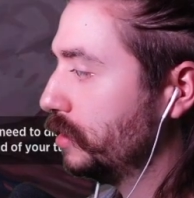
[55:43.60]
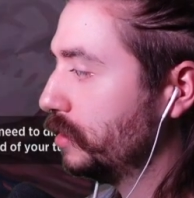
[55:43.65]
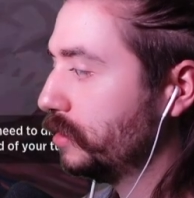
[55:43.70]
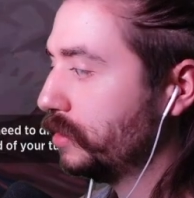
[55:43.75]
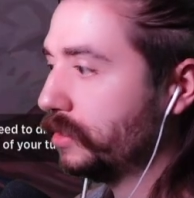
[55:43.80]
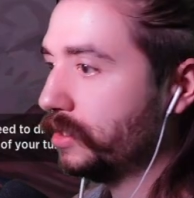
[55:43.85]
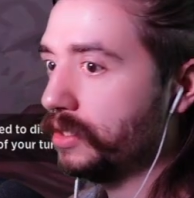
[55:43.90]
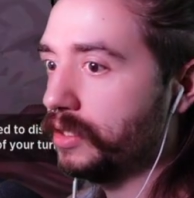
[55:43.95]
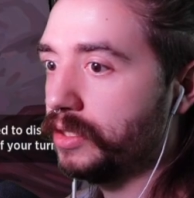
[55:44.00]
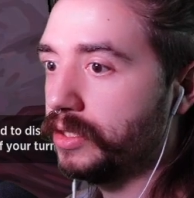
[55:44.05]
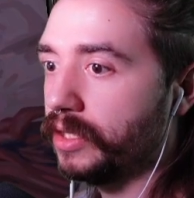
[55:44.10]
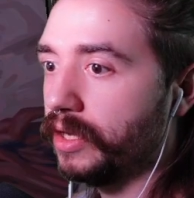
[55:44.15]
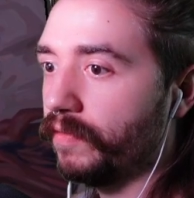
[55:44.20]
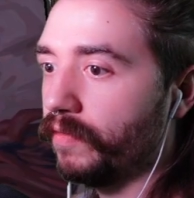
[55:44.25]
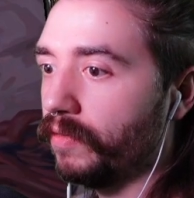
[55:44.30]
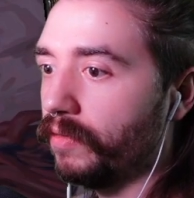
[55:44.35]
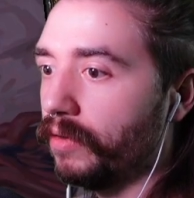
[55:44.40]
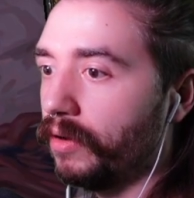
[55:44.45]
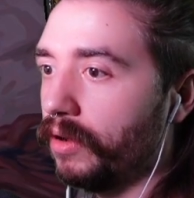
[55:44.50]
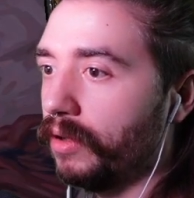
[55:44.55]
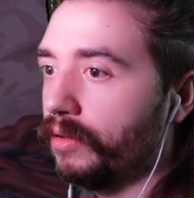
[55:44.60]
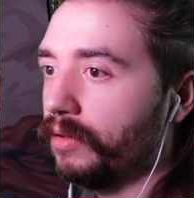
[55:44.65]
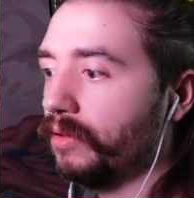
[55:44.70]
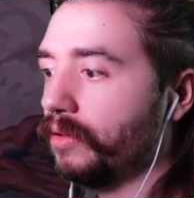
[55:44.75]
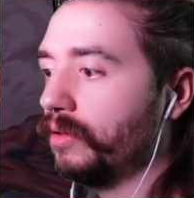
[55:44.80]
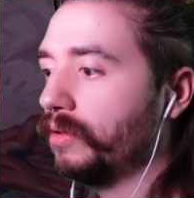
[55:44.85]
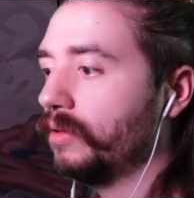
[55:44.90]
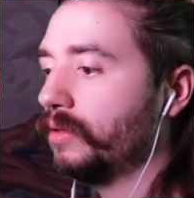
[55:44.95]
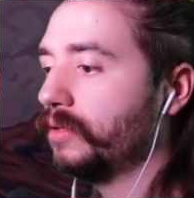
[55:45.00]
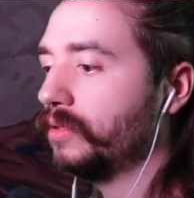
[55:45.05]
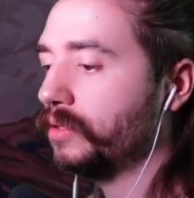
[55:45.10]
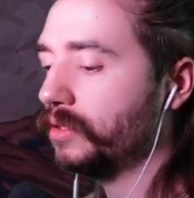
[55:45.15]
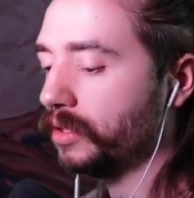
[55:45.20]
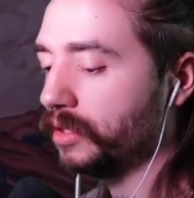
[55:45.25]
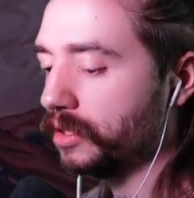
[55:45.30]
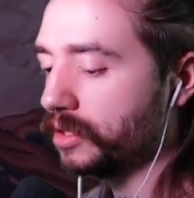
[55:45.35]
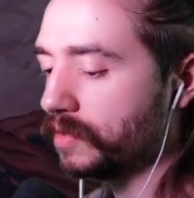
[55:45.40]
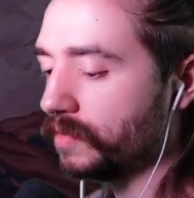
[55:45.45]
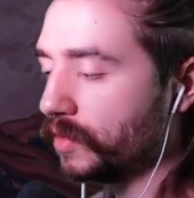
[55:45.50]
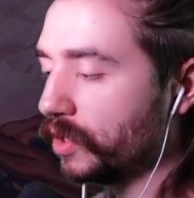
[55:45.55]
Sephiroth to
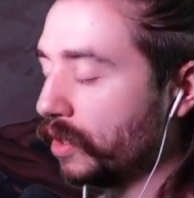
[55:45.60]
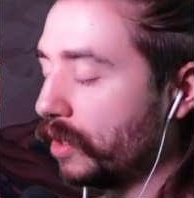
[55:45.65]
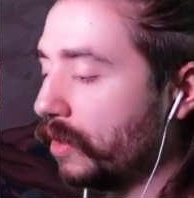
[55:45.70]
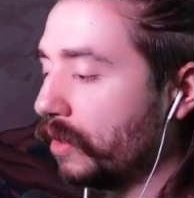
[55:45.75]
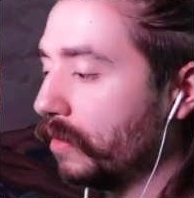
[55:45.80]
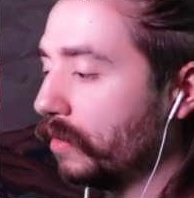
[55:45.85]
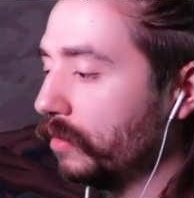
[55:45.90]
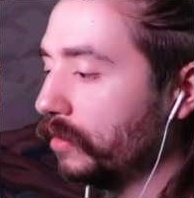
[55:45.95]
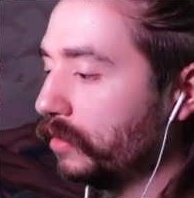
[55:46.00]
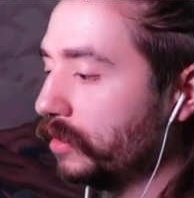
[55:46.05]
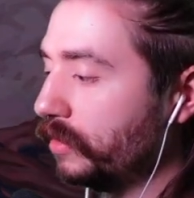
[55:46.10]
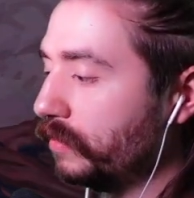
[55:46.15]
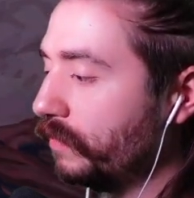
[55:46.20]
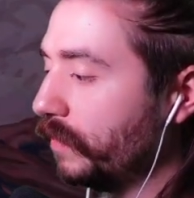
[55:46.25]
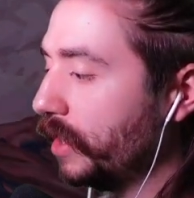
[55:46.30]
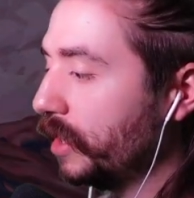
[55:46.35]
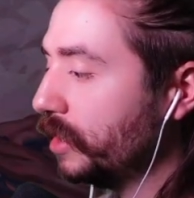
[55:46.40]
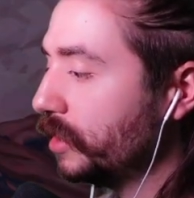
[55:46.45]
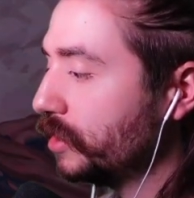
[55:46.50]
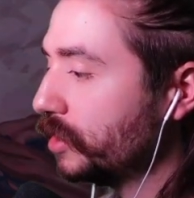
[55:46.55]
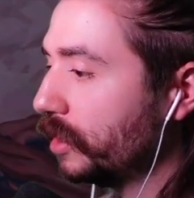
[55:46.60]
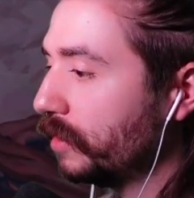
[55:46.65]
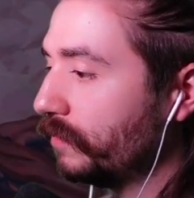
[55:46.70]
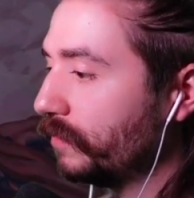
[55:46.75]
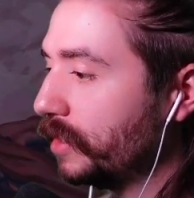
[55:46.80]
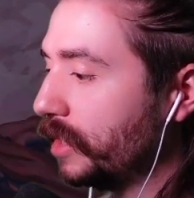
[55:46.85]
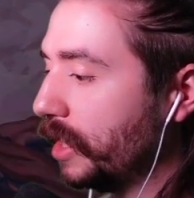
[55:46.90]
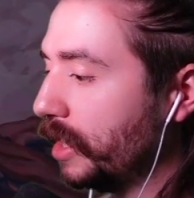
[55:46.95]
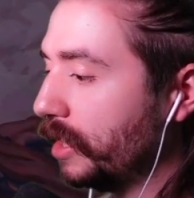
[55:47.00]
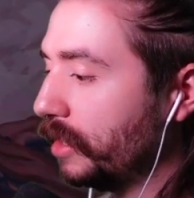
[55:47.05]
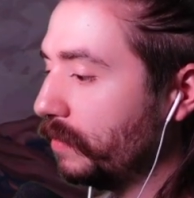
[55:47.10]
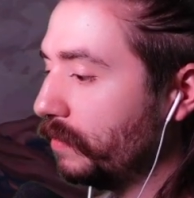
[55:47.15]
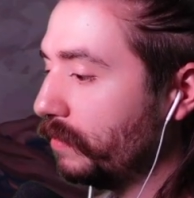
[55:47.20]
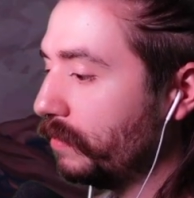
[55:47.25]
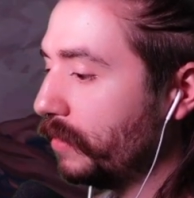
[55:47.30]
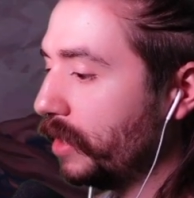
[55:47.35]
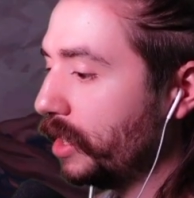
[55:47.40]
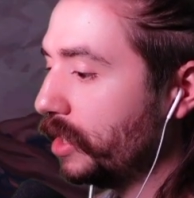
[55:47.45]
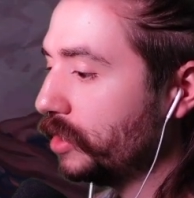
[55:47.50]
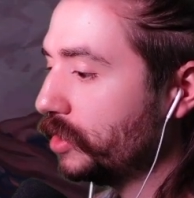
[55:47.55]
get some card advantage off the
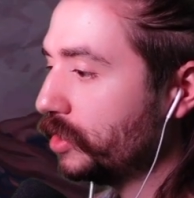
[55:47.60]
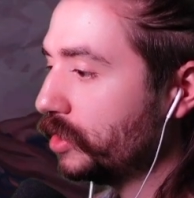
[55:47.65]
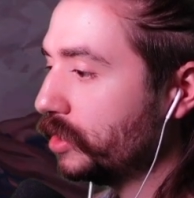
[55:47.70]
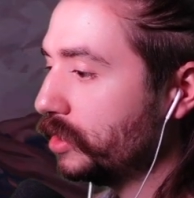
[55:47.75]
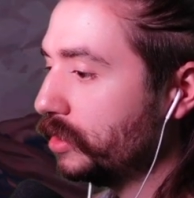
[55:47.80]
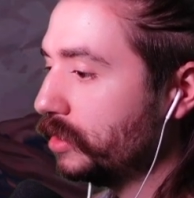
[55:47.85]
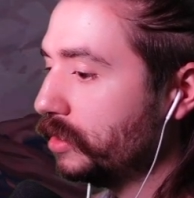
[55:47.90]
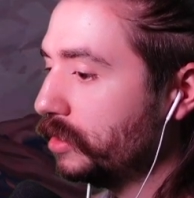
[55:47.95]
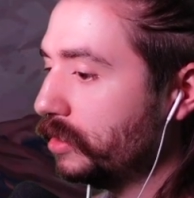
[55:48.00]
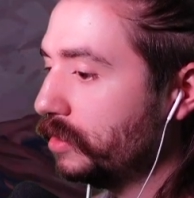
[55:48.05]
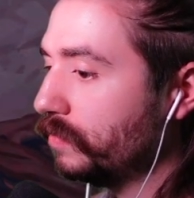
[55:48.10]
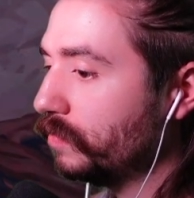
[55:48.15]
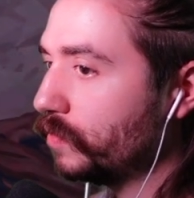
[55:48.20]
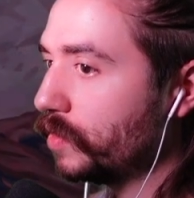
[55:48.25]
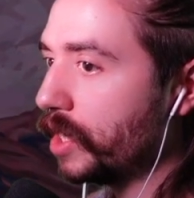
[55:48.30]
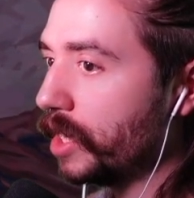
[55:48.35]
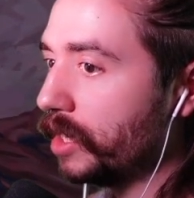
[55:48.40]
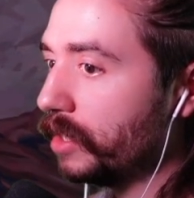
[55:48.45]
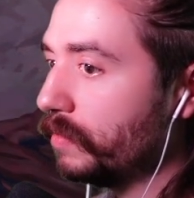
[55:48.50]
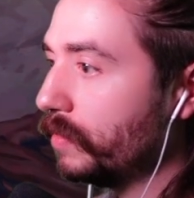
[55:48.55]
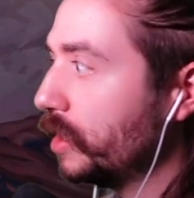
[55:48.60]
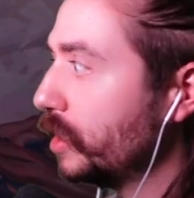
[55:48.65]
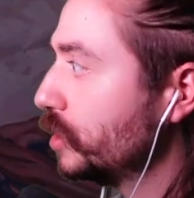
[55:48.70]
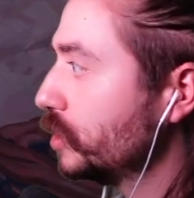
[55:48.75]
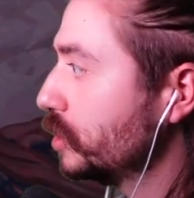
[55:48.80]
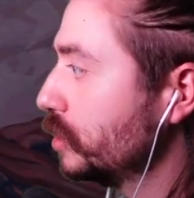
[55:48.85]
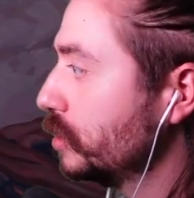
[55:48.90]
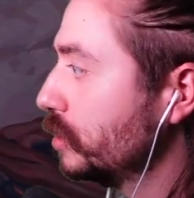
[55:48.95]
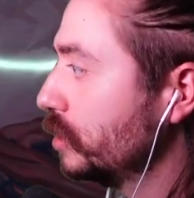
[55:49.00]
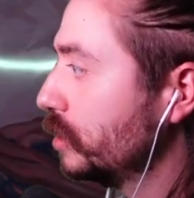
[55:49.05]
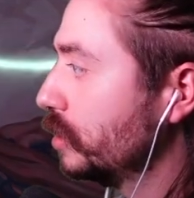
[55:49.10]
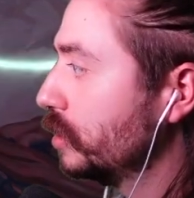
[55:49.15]
reanimation.